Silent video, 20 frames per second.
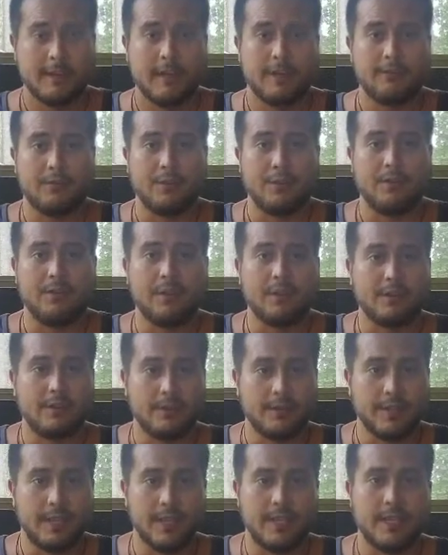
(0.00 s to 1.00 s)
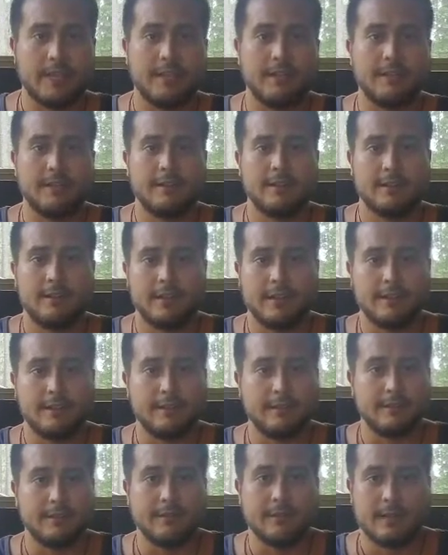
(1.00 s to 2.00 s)
every single day,
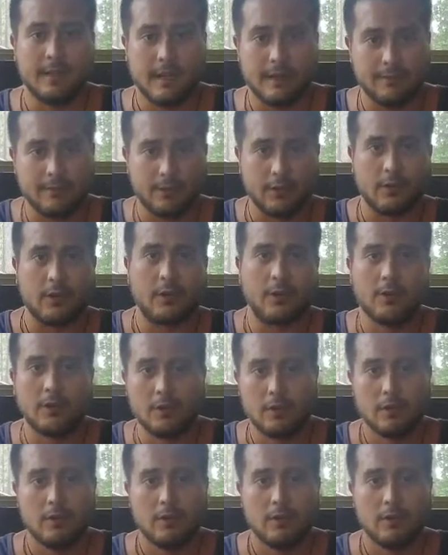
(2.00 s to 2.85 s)
and after